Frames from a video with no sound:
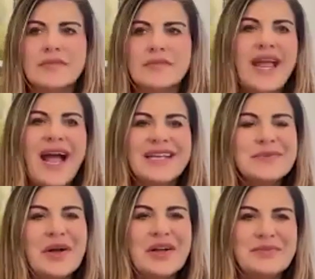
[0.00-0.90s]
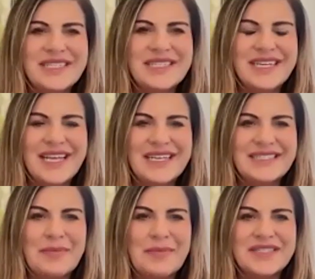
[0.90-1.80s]
Hey guys, welcome to today's
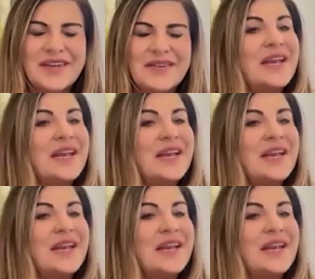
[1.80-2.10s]
episode.